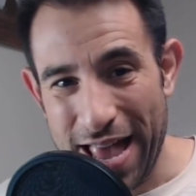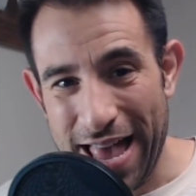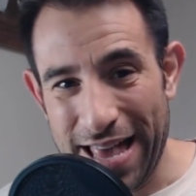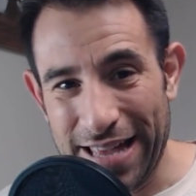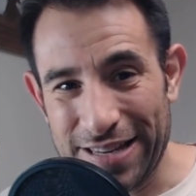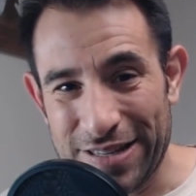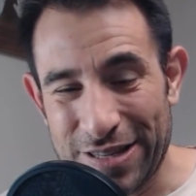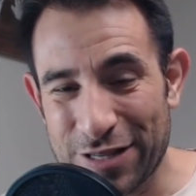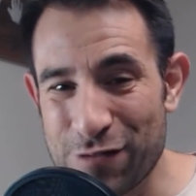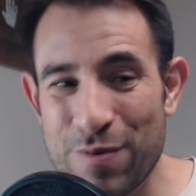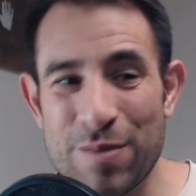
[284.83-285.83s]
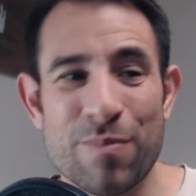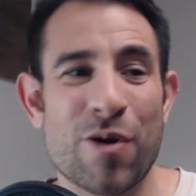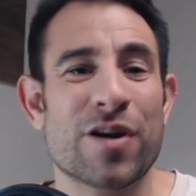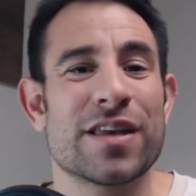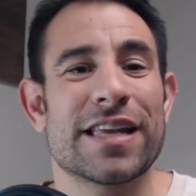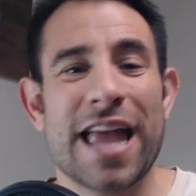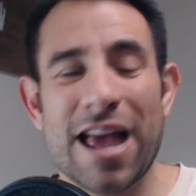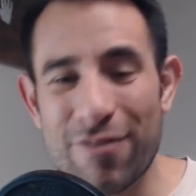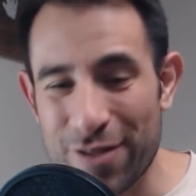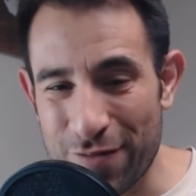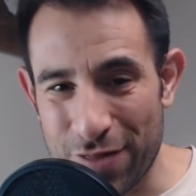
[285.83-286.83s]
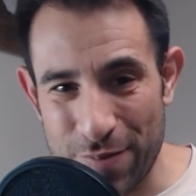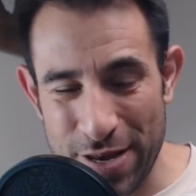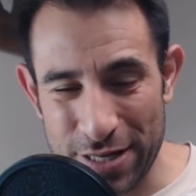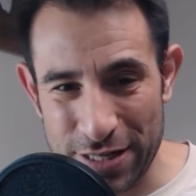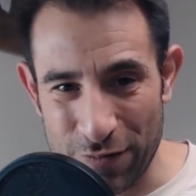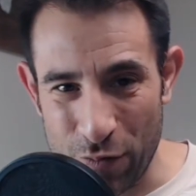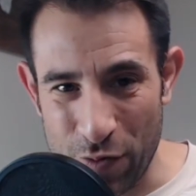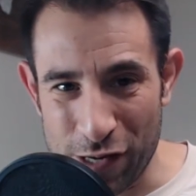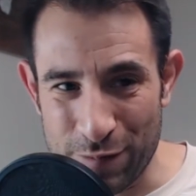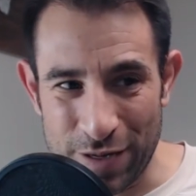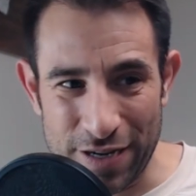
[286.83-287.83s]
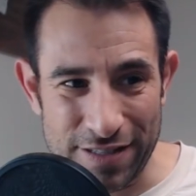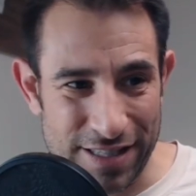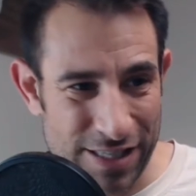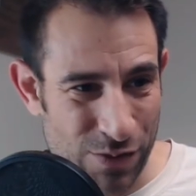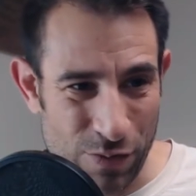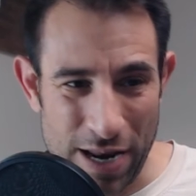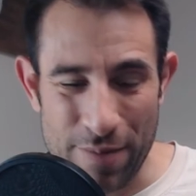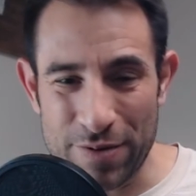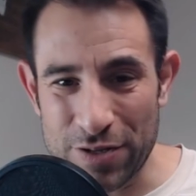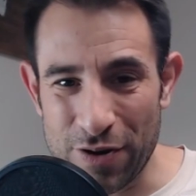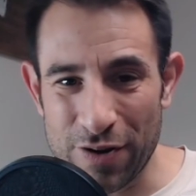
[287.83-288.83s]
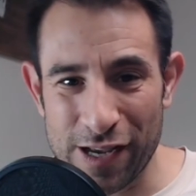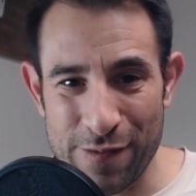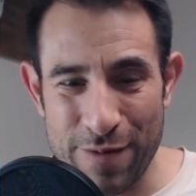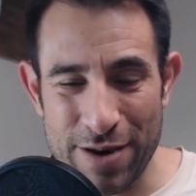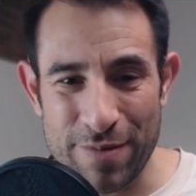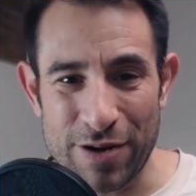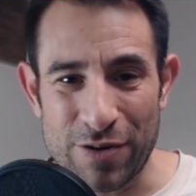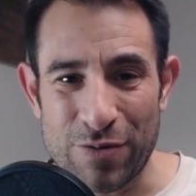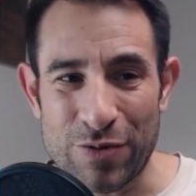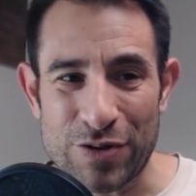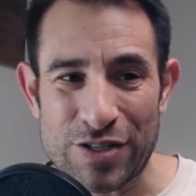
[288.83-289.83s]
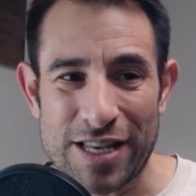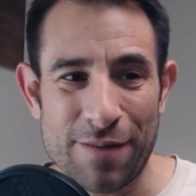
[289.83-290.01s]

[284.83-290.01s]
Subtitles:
And this has been marketing heavy over the past several weeks because this is what I've been talking about in my course.